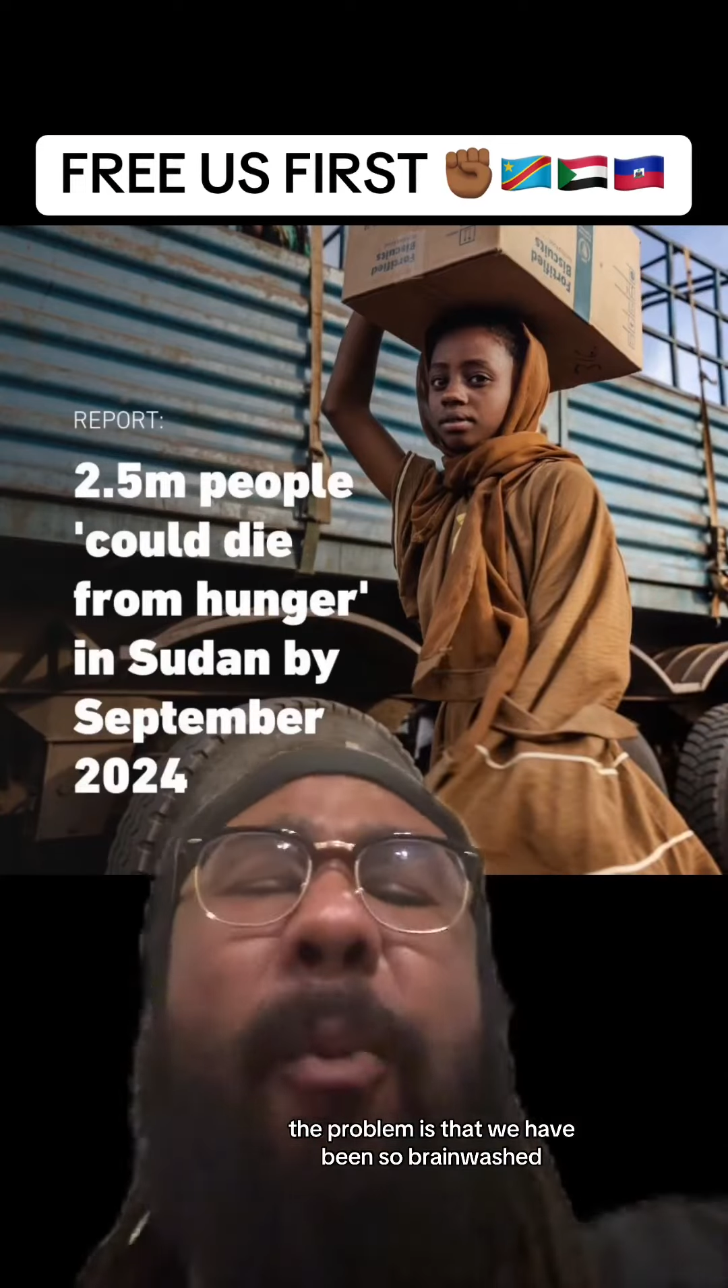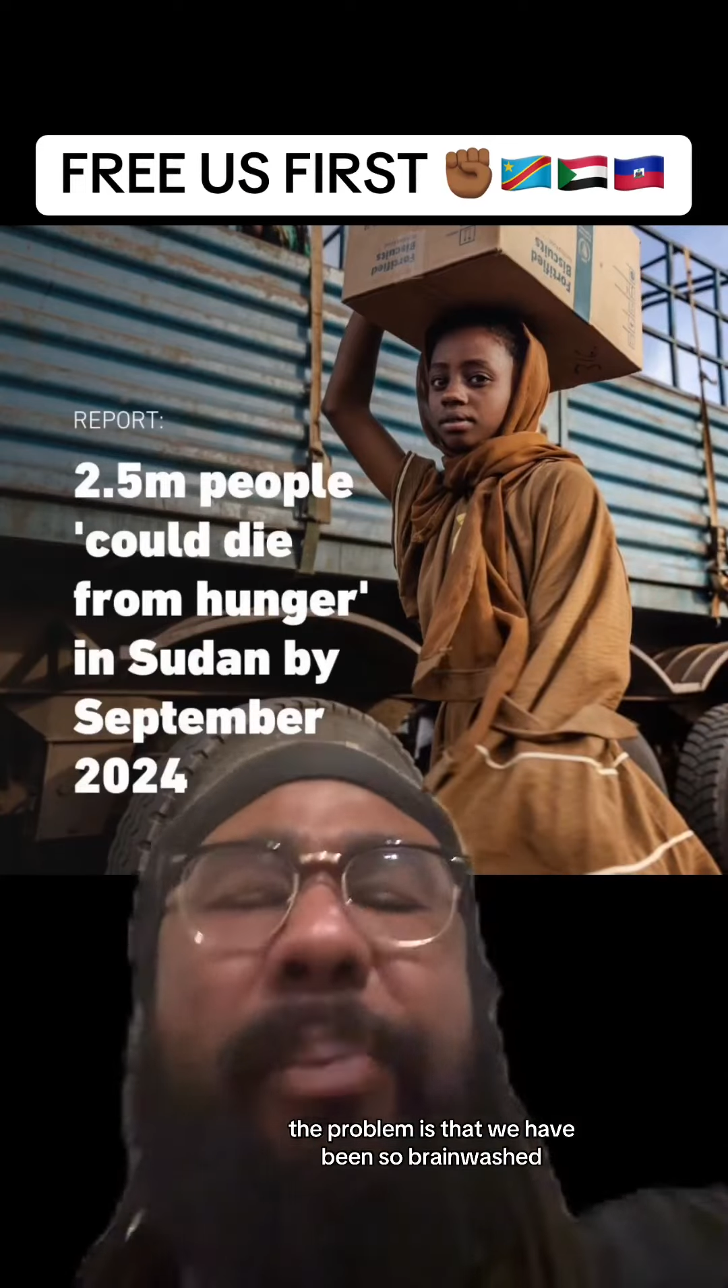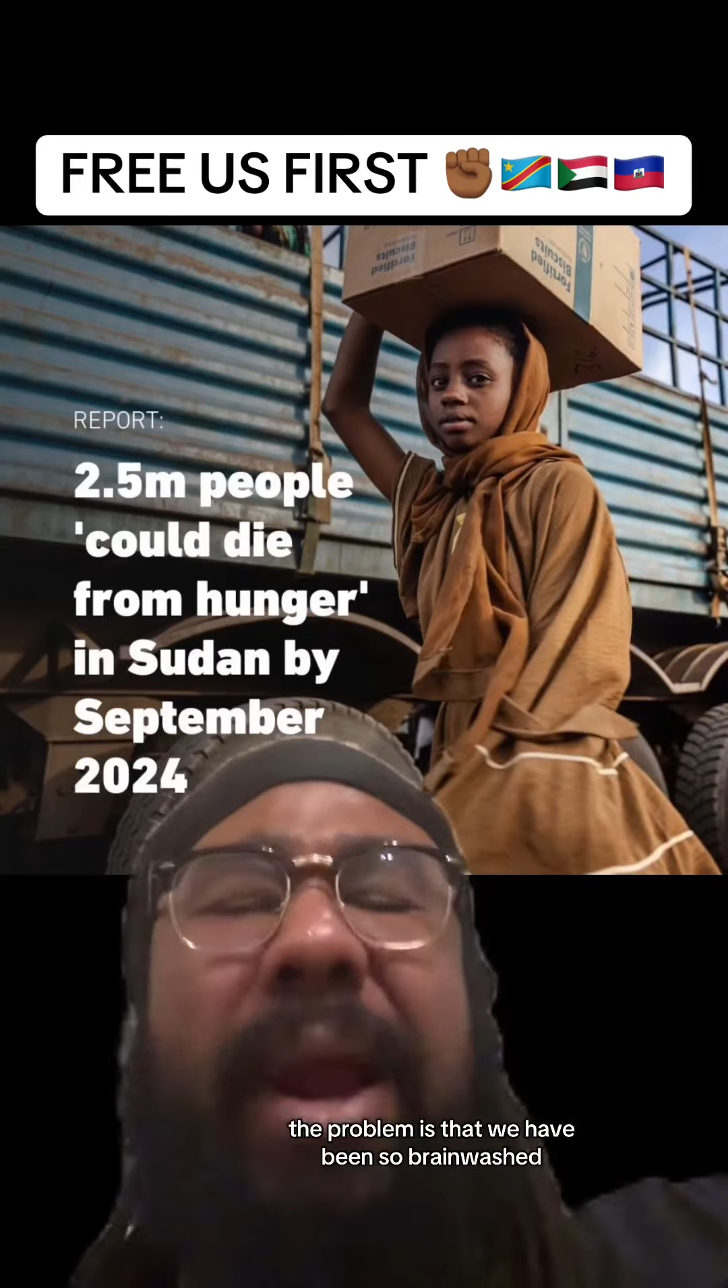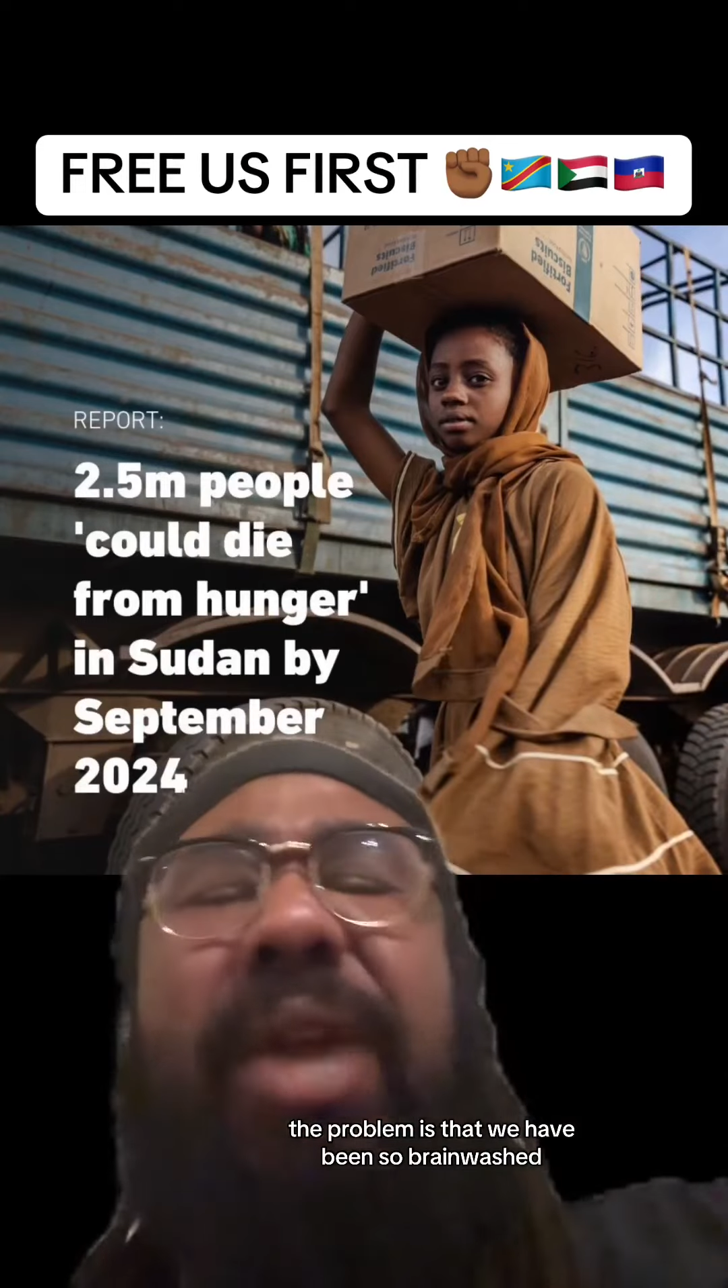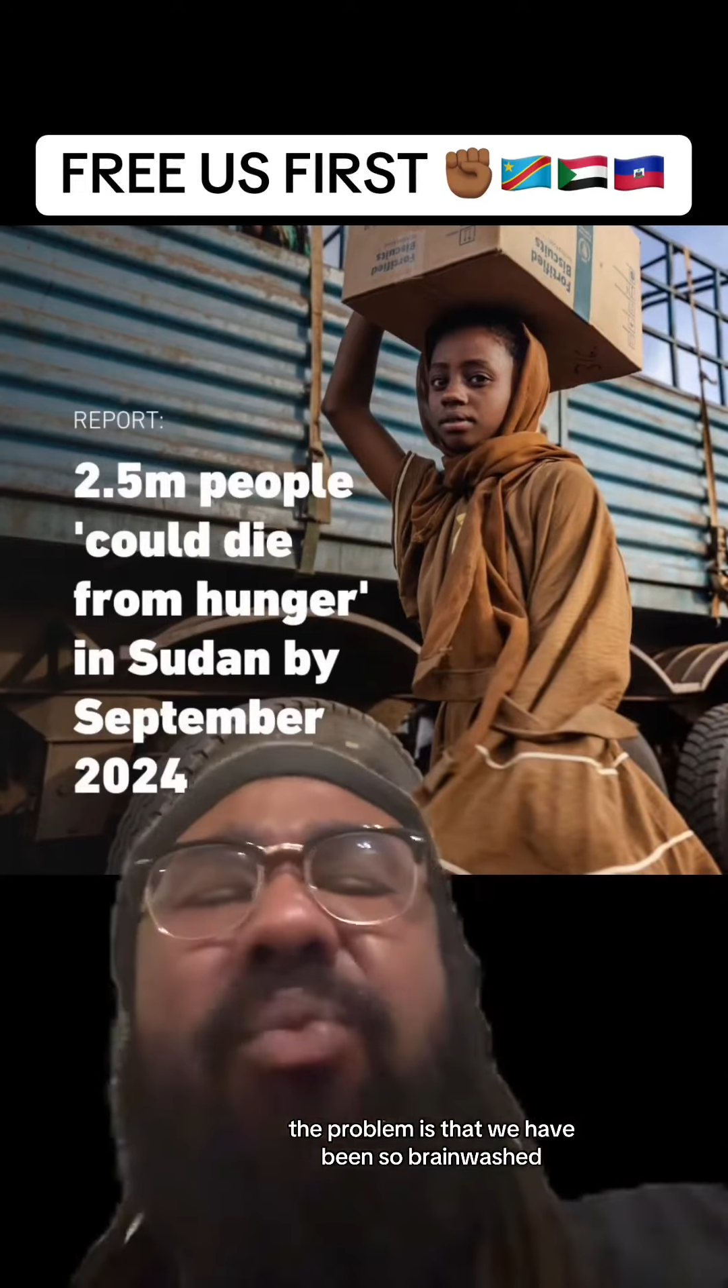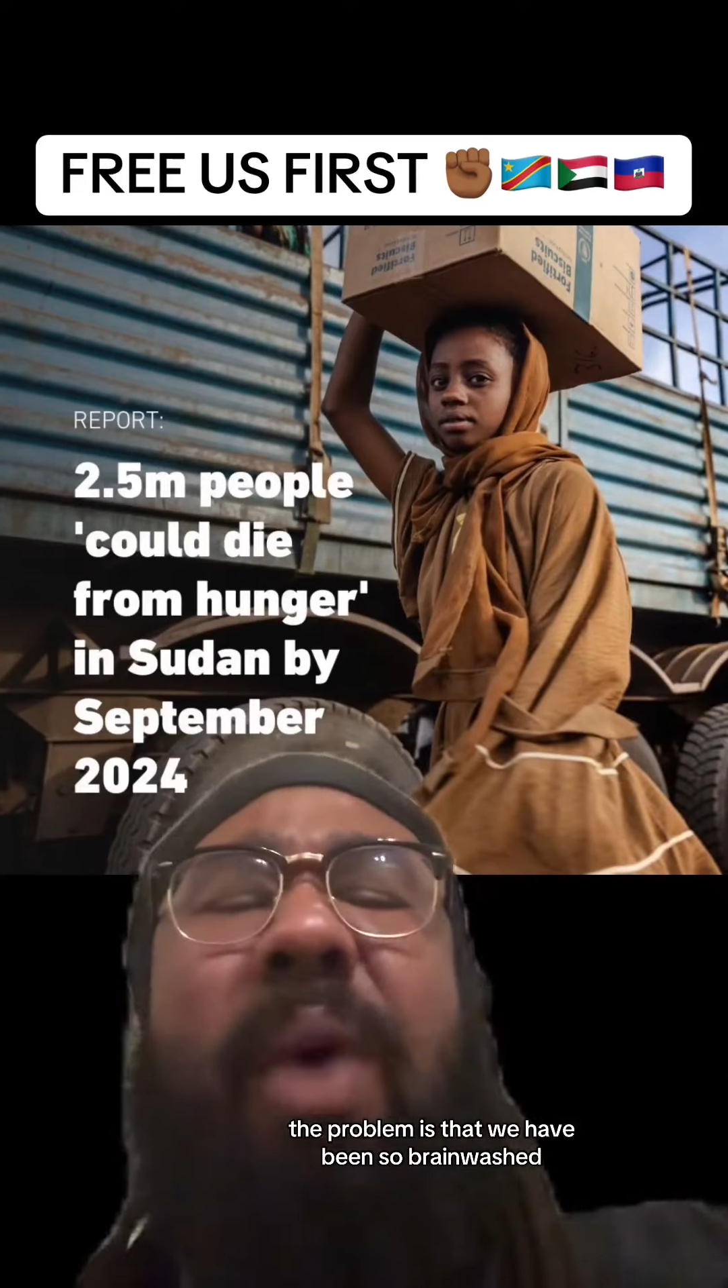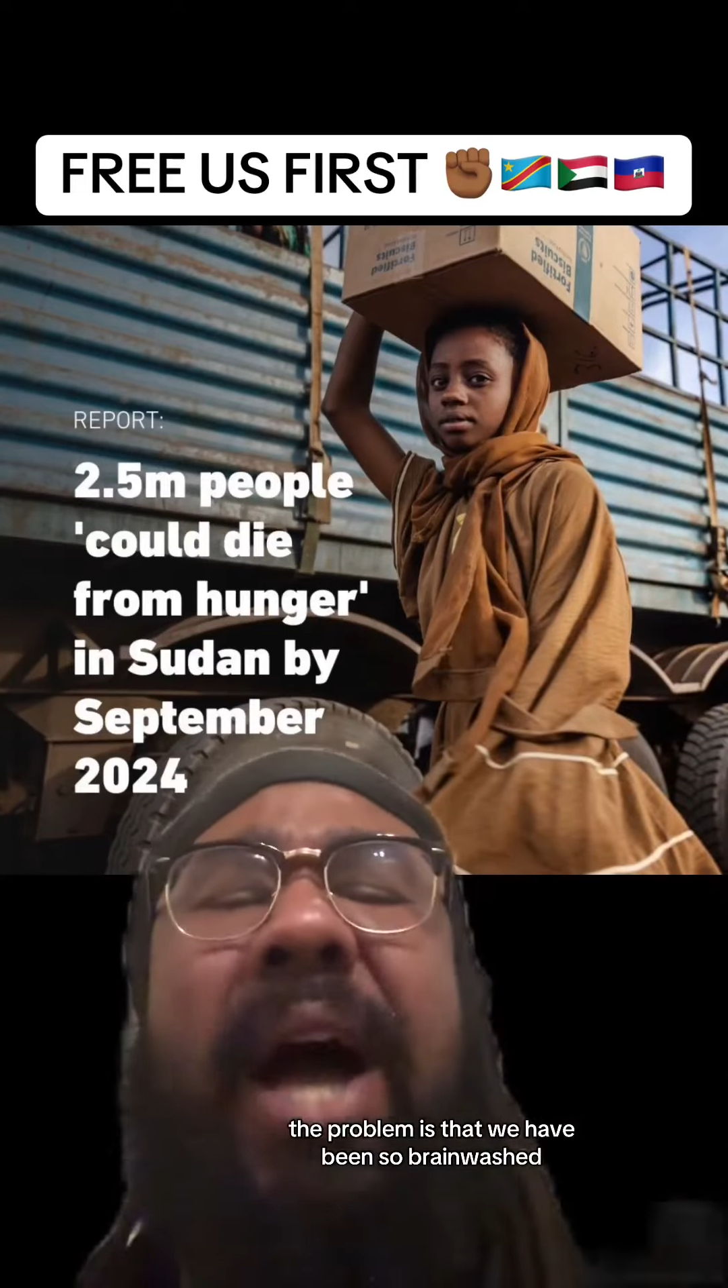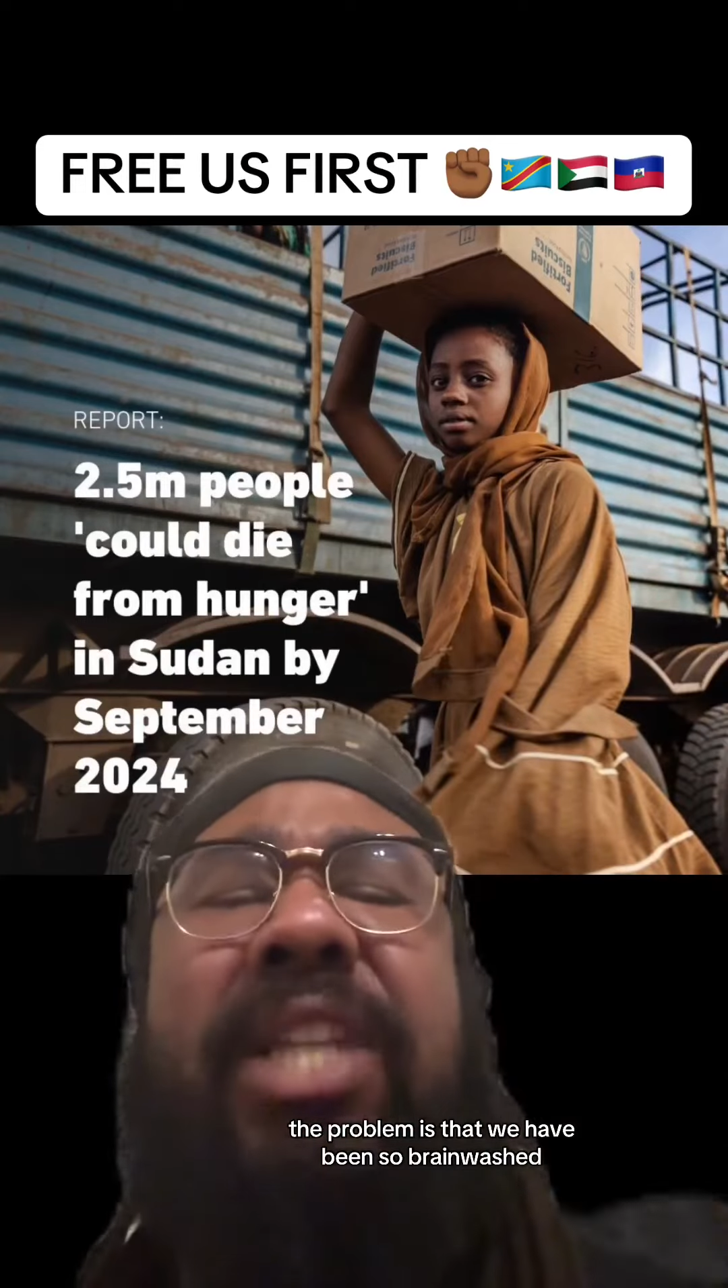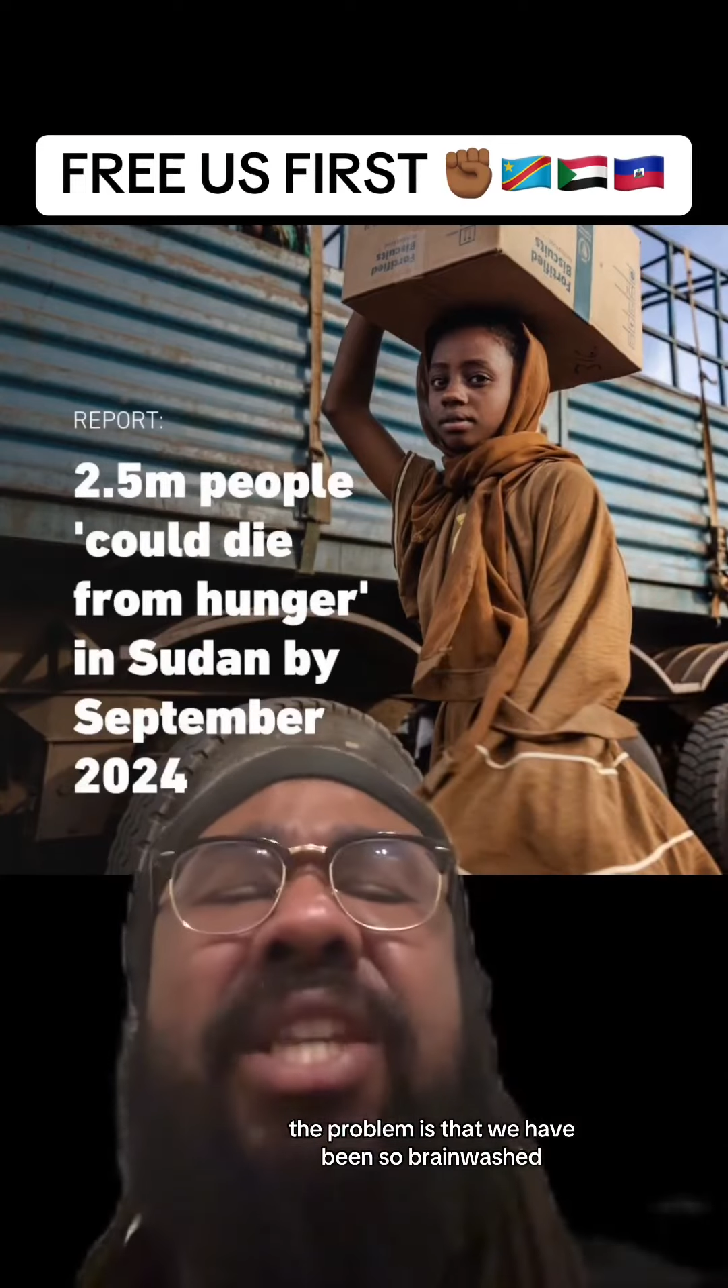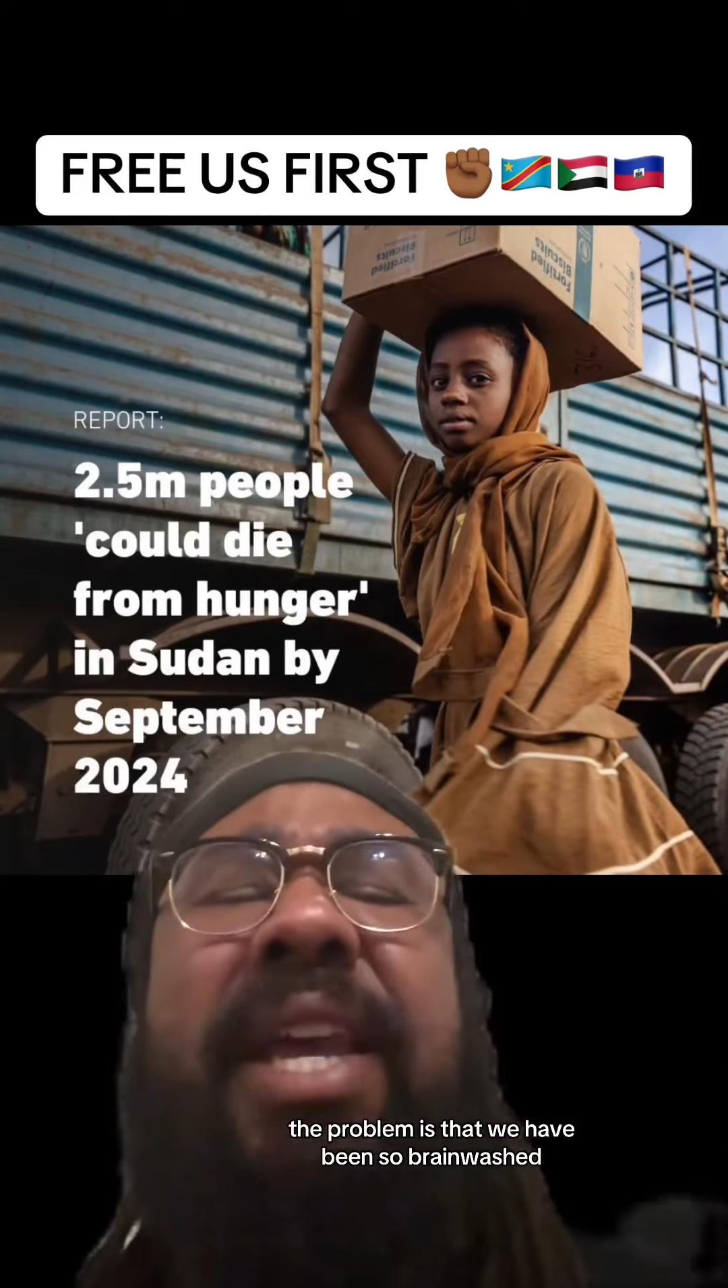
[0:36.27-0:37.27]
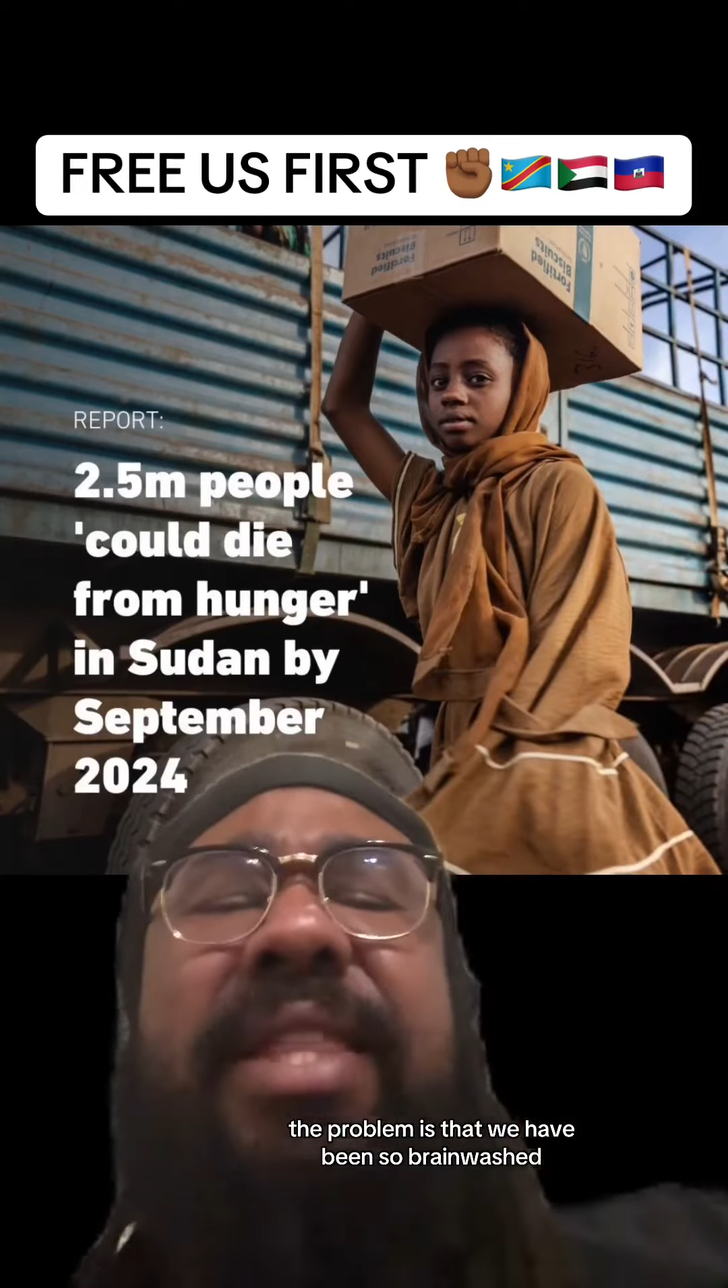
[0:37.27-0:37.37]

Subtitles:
brainwashed